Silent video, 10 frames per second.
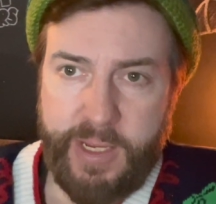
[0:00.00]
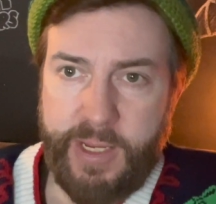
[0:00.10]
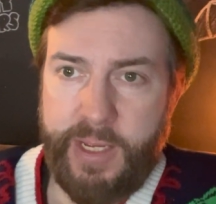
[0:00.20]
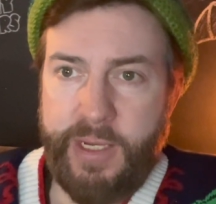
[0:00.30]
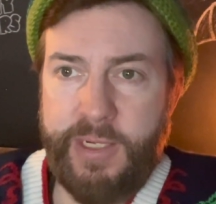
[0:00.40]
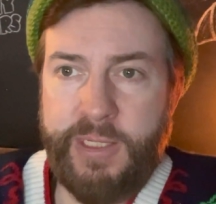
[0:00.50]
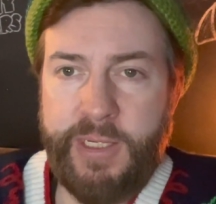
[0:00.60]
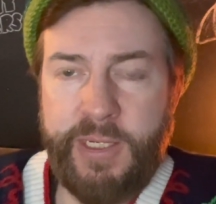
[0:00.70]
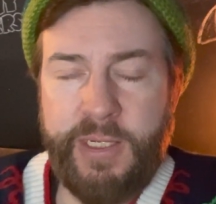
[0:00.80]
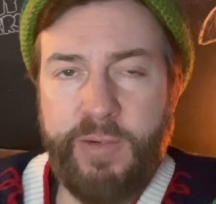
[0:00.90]
And
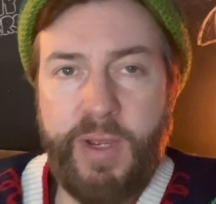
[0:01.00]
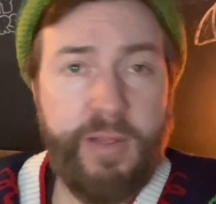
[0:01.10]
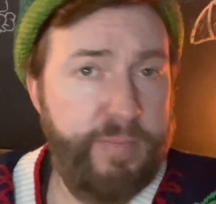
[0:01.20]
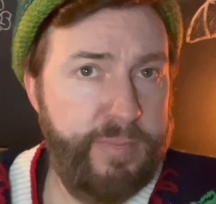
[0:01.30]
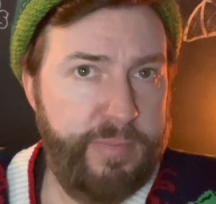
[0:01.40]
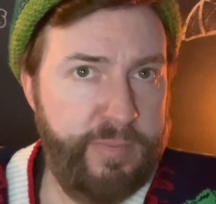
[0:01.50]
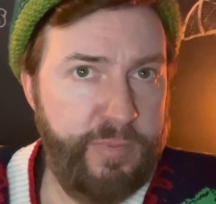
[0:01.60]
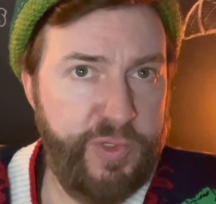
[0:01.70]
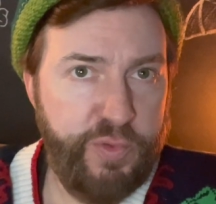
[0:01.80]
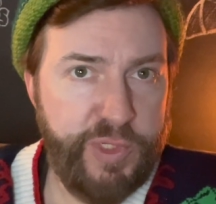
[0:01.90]

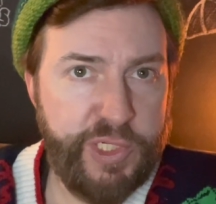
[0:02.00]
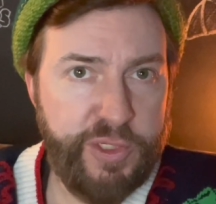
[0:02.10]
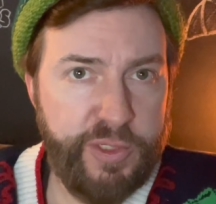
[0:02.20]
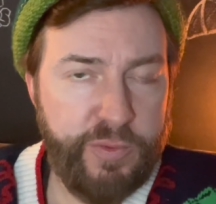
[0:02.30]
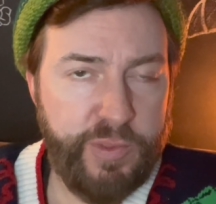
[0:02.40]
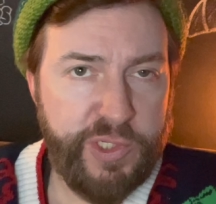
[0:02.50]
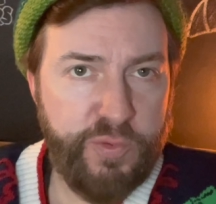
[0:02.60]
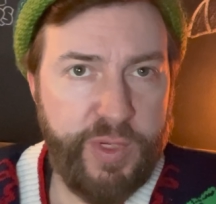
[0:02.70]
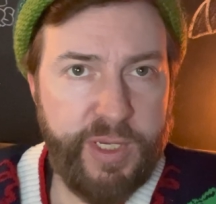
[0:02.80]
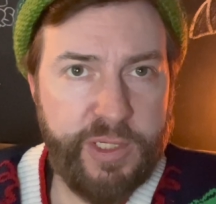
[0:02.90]
we switched to once a
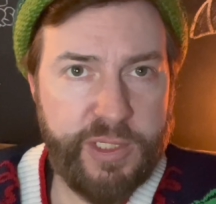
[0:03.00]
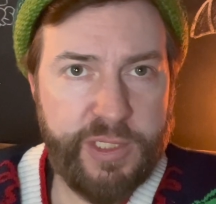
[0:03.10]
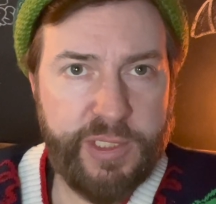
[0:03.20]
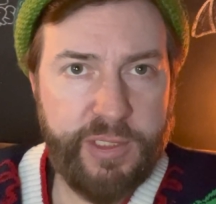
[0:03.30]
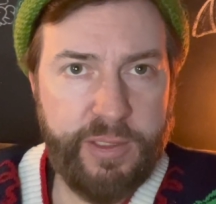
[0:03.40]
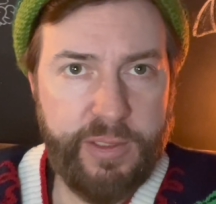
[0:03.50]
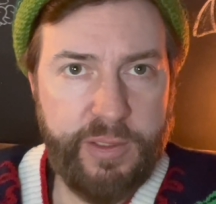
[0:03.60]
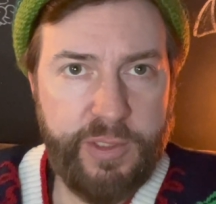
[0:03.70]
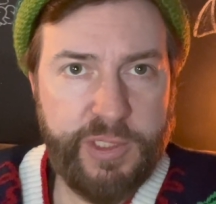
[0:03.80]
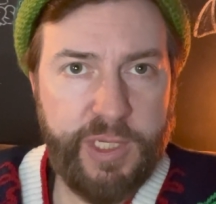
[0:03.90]
week just
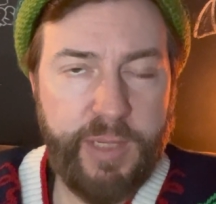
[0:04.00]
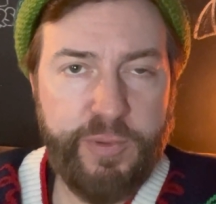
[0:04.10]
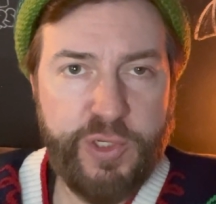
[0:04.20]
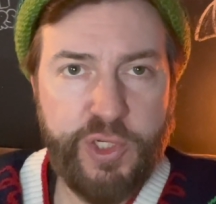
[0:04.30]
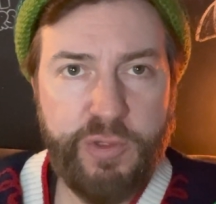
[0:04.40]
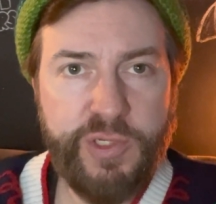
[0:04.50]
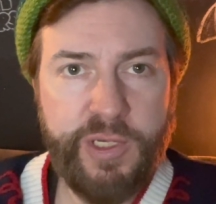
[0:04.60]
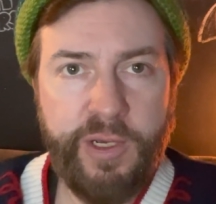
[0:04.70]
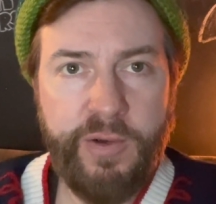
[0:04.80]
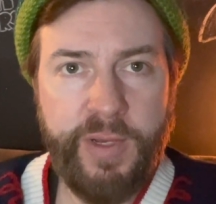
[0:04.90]
a couple of shows
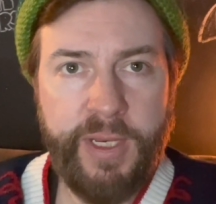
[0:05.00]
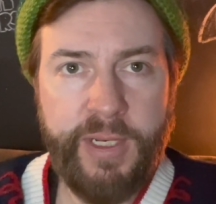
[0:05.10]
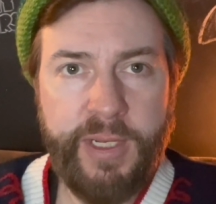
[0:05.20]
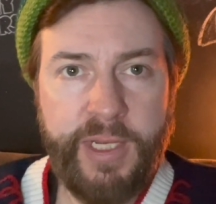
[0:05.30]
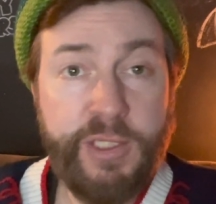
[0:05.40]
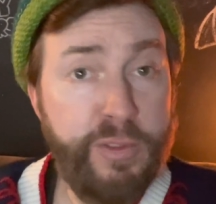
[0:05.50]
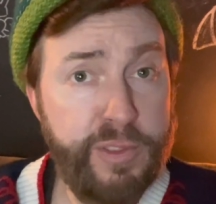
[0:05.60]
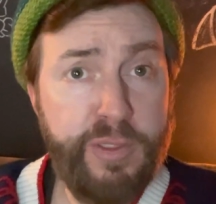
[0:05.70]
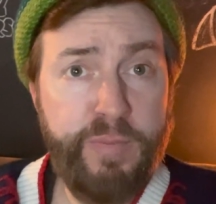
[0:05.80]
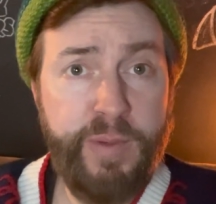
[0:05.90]
ago, and I told
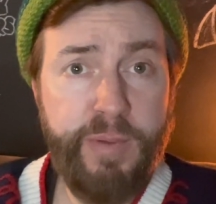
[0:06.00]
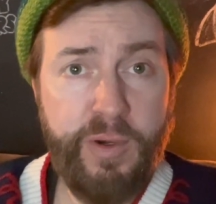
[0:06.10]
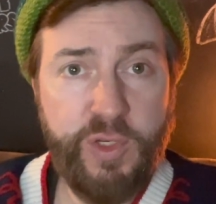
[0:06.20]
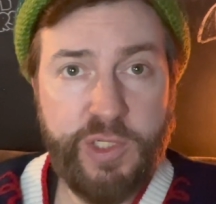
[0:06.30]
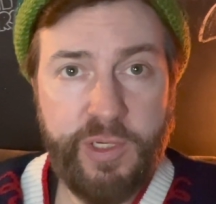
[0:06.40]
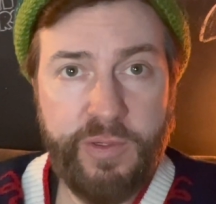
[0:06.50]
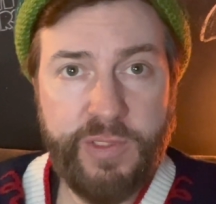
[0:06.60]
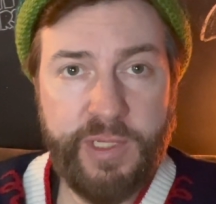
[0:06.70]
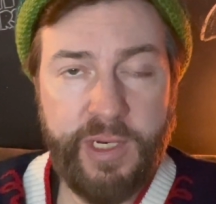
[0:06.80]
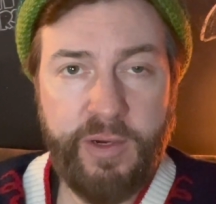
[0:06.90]
you there'd be bonus
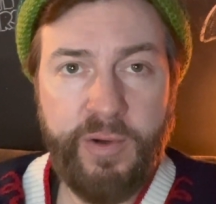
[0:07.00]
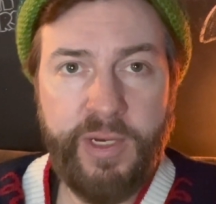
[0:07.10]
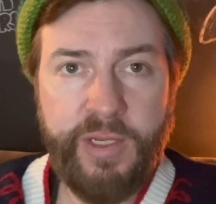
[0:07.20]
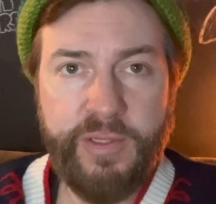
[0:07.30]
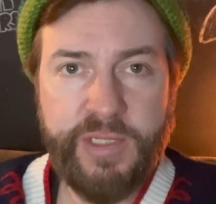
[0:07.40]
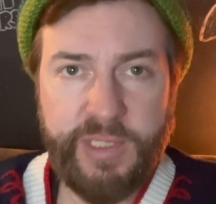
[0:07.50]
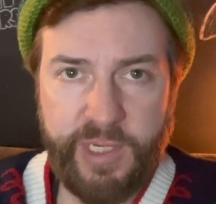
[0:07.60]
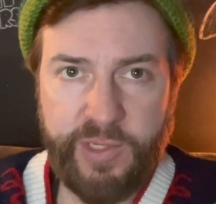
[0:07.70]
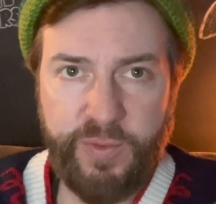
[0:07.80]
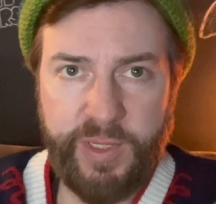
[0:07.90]
shows, and I already couldn't
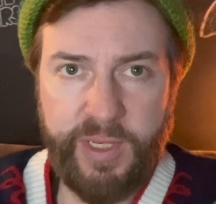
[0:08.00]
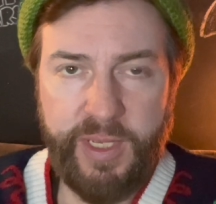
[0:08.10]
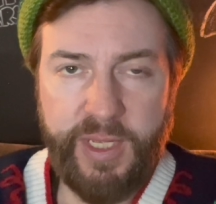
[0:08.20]
stick to it.